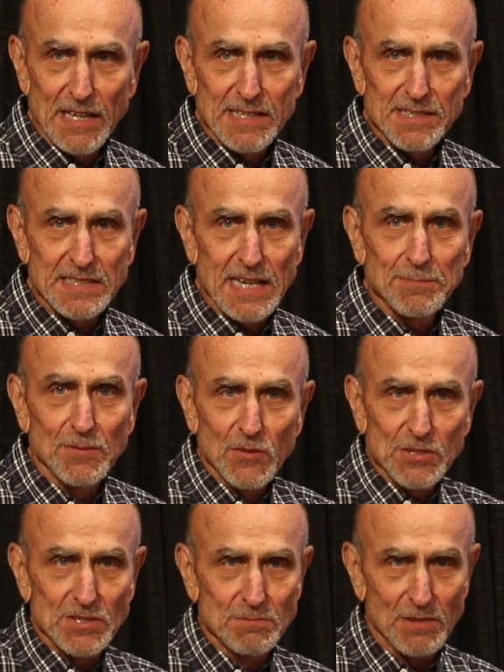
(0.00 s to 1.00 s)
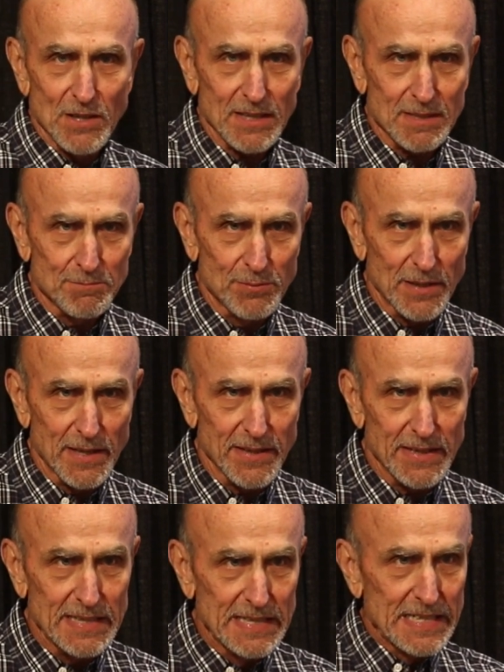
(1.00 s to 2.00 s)
landscape of which American
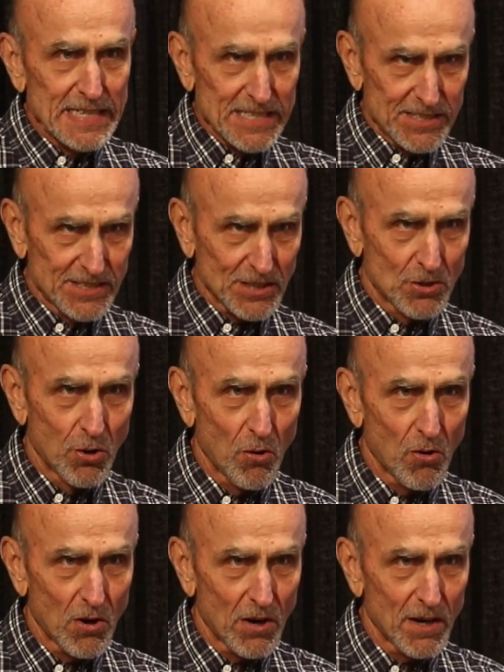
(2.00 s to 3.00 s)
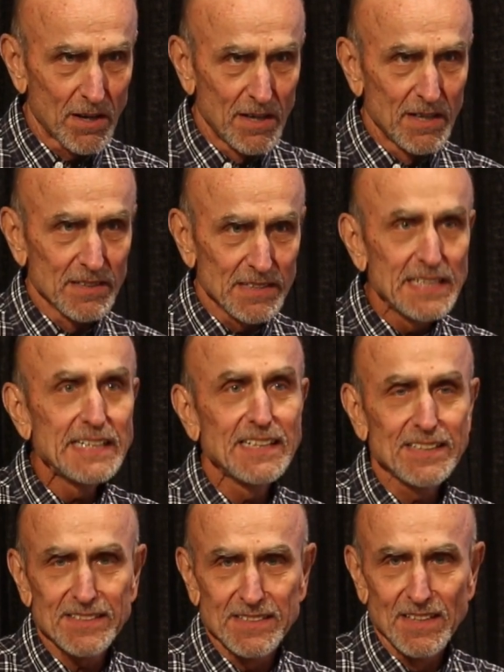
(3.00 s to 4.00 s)
Prairie is the core
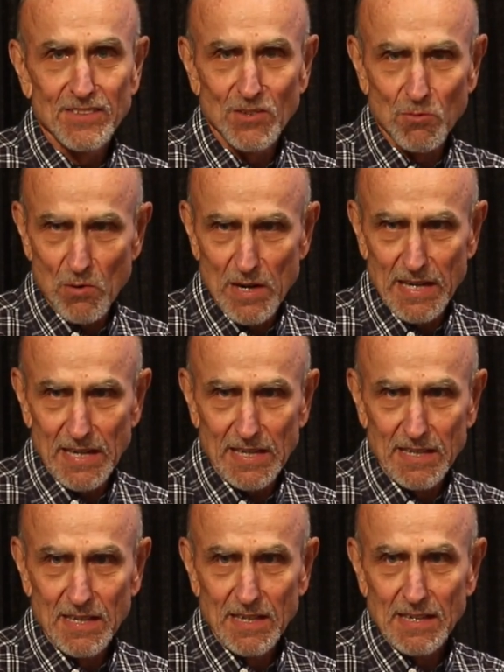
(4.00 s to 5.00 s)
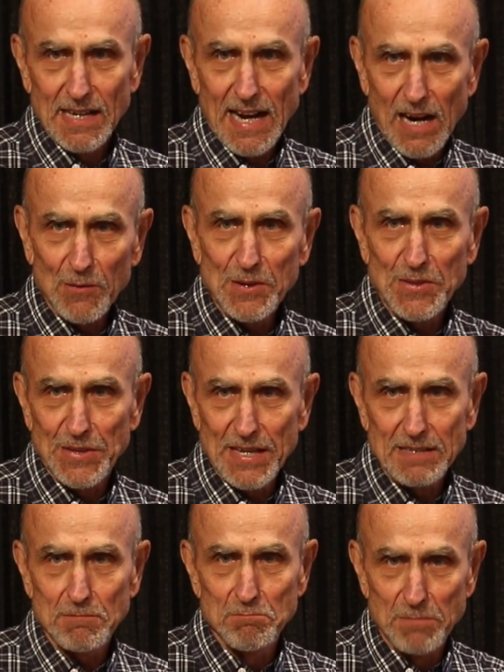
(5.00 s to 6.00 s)
leading the way how we
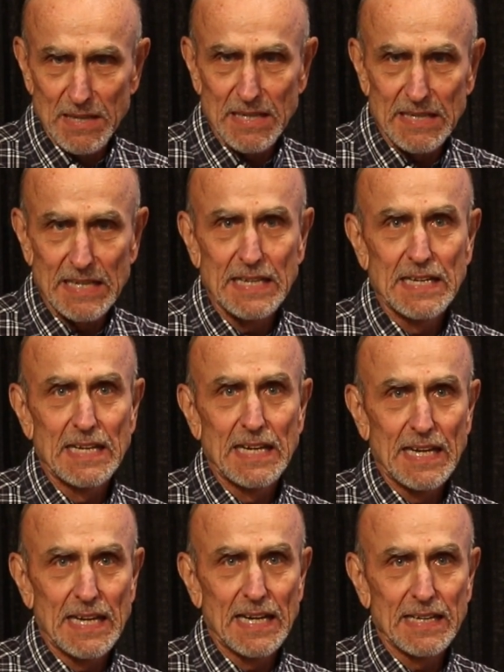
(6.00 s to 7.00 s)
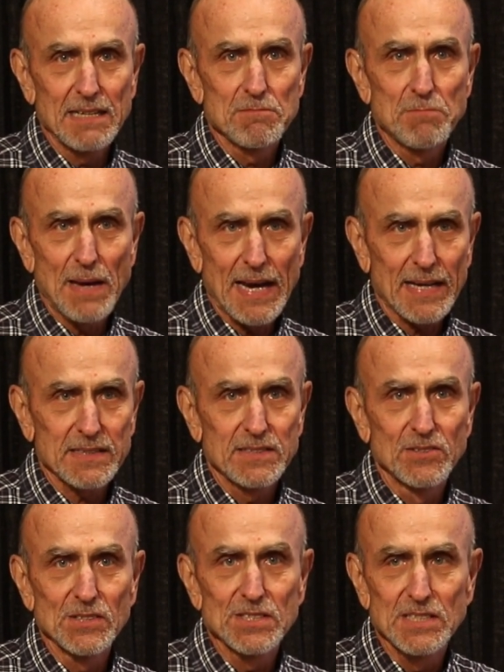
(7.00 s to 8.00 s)
think big and get back
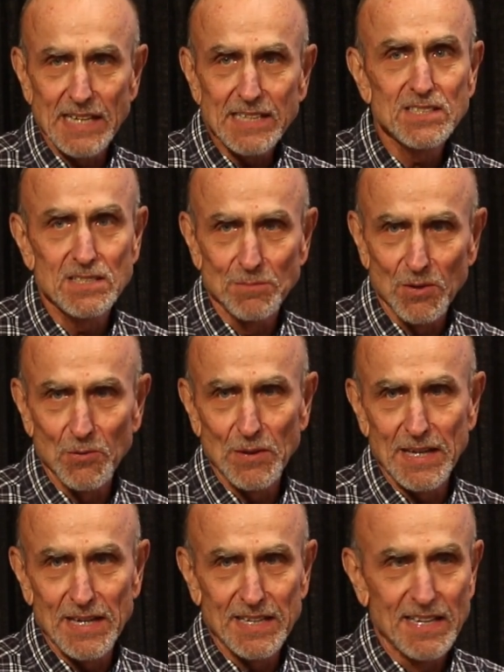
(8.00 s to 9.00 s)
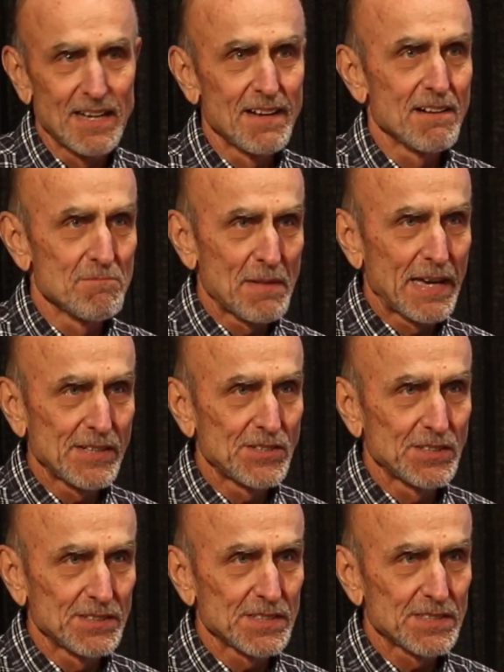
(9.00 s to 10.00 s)
to a sensible way of
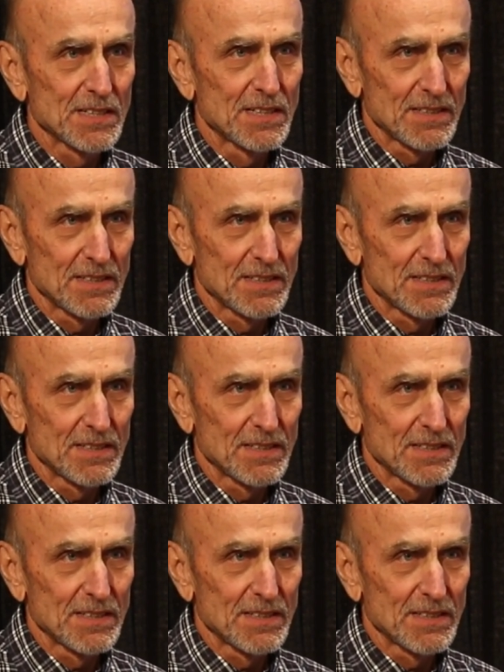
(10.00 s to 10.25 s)
managing this